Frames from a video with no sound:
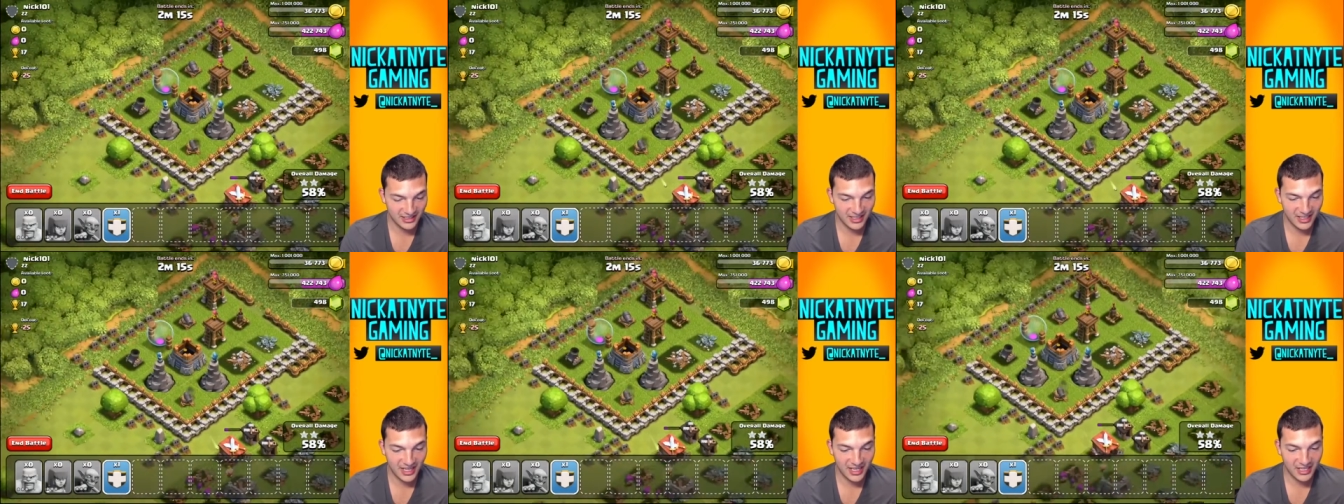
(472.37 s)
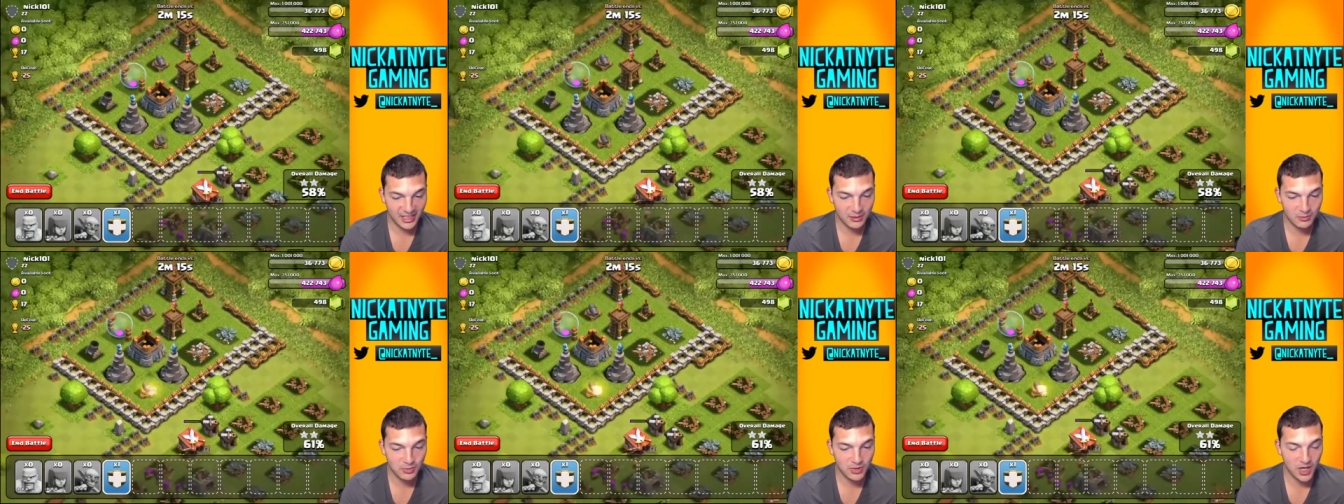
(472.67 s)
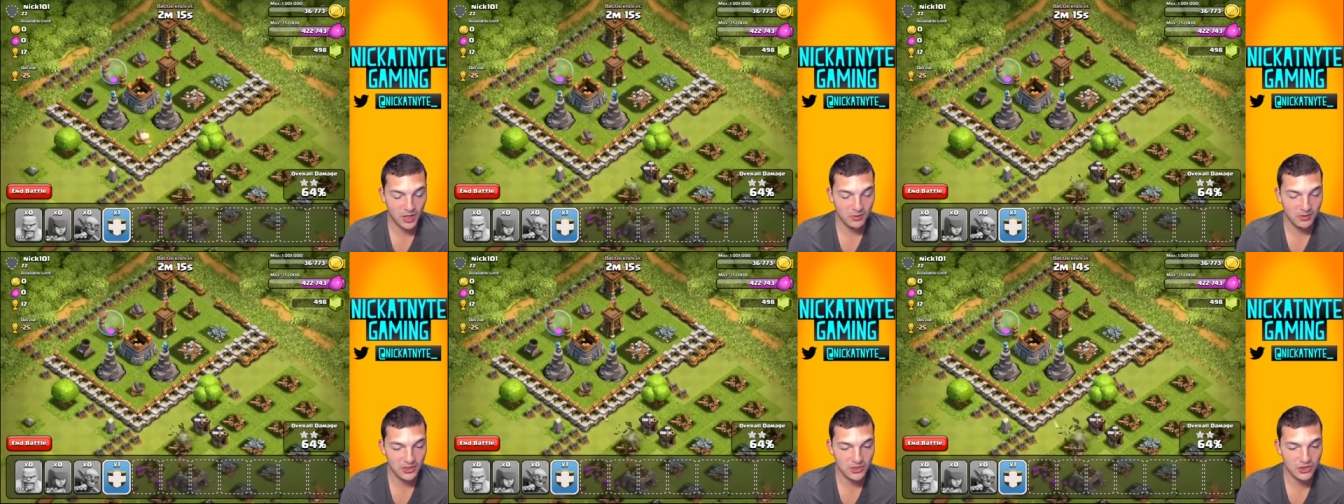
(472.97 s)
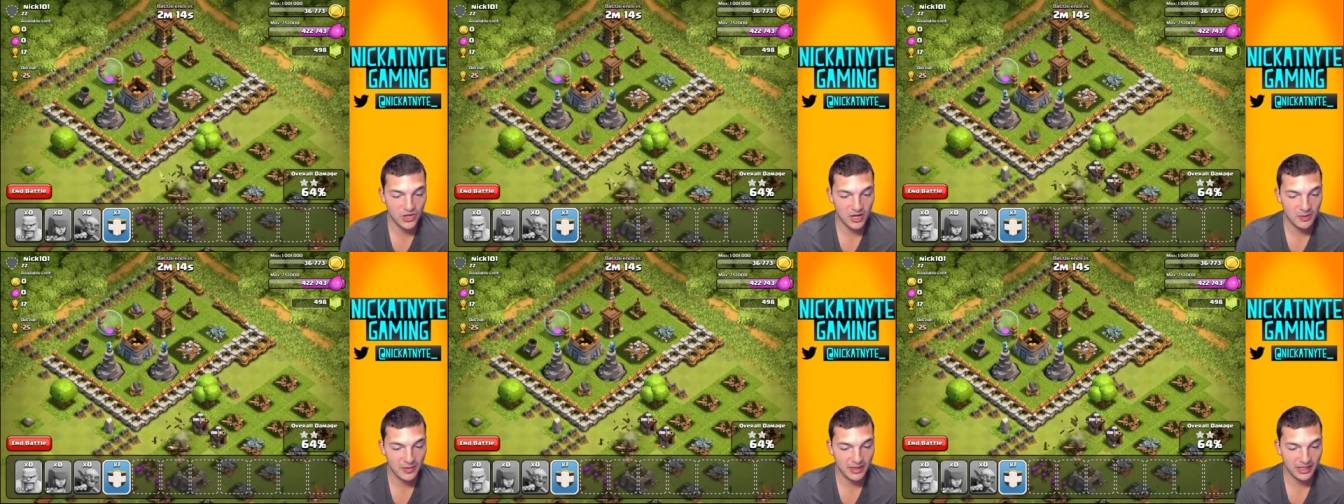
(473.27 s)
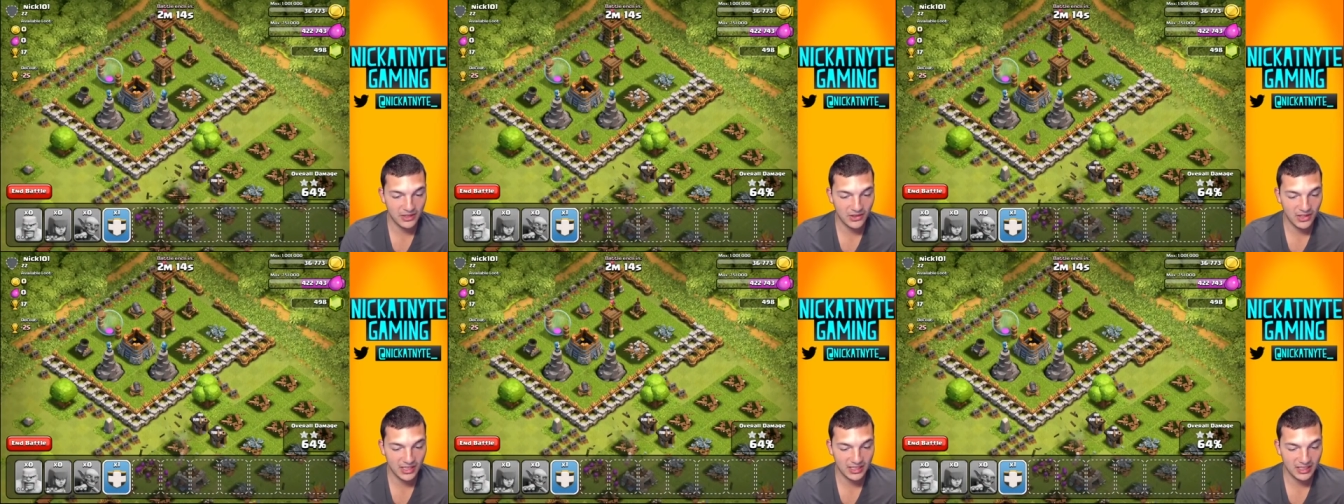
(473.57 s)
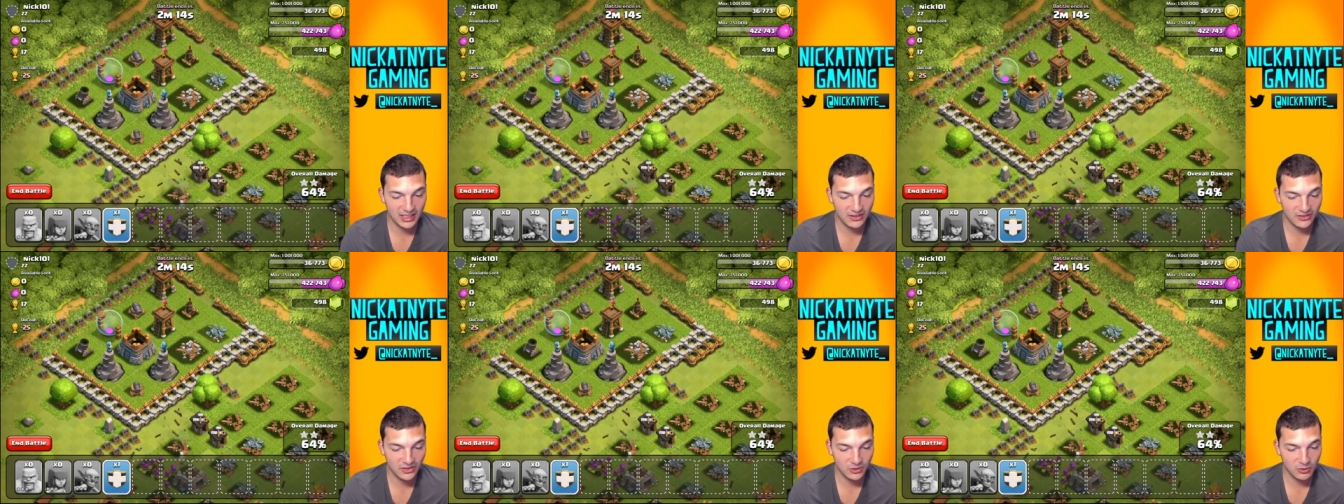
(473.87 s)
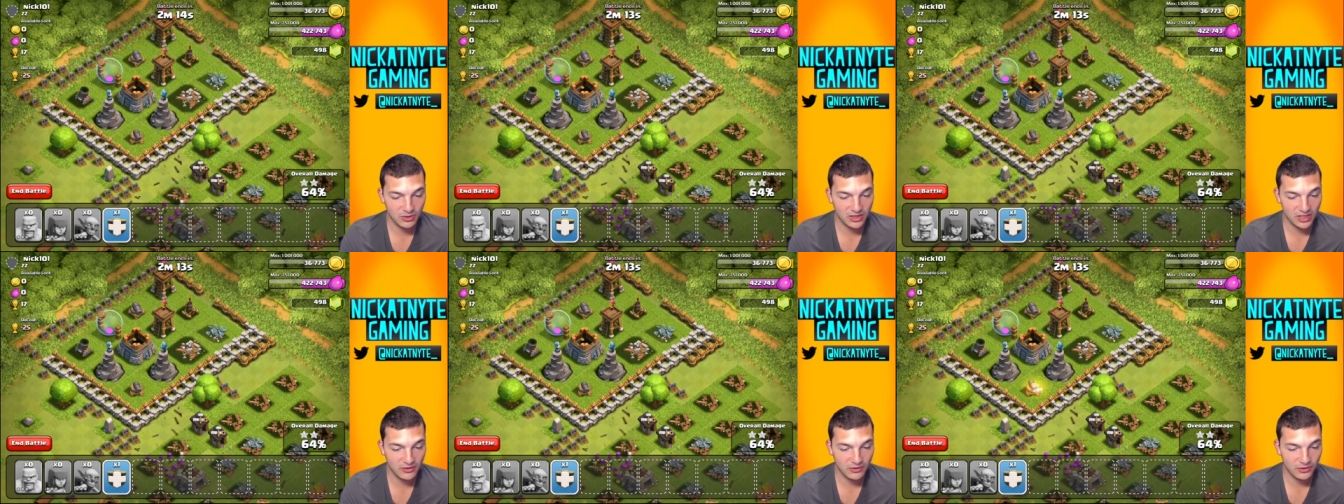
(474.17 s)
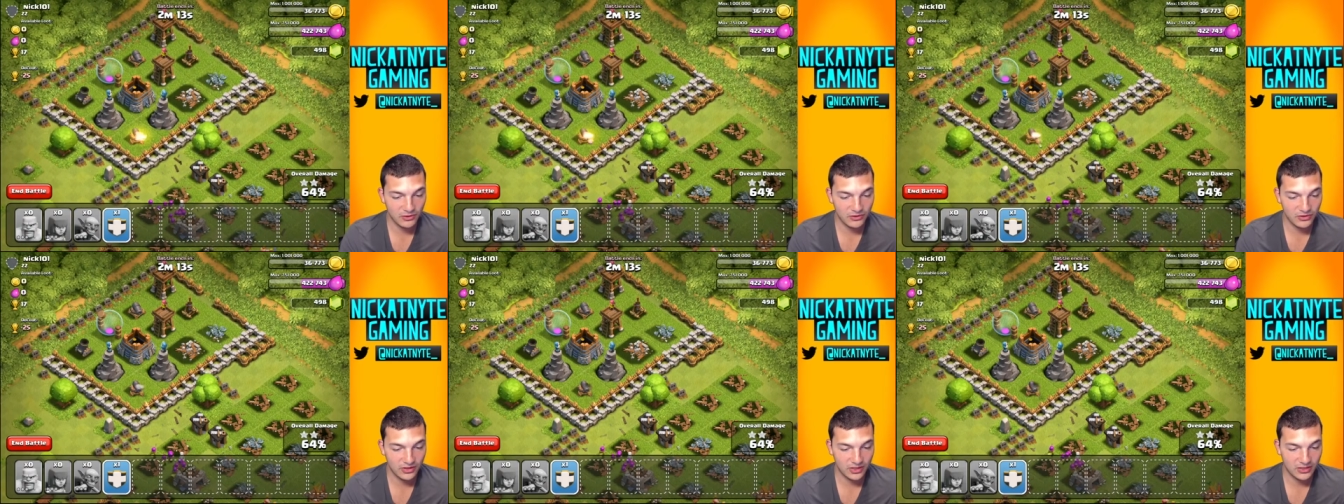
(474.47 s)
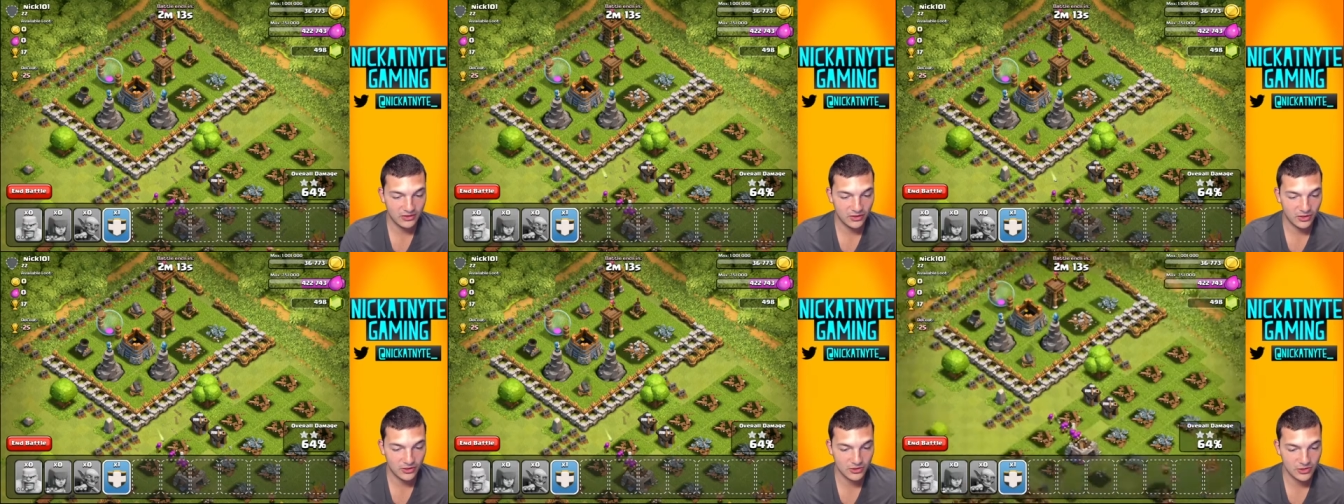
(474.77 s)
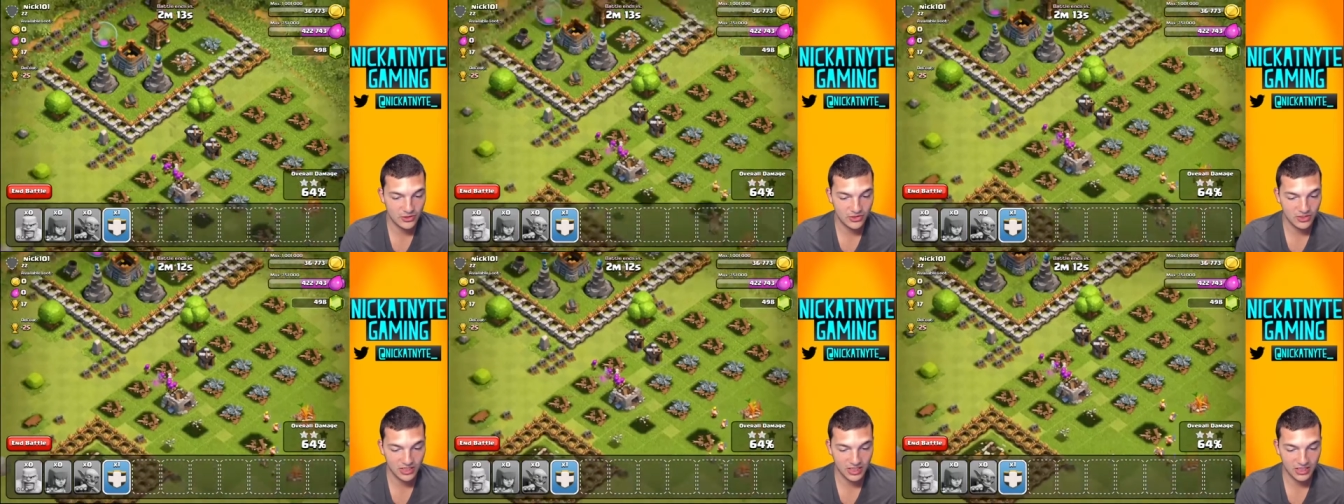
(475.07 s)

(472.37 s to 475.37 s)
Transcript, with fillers: I could probably drop my clan castle with level 6 archers and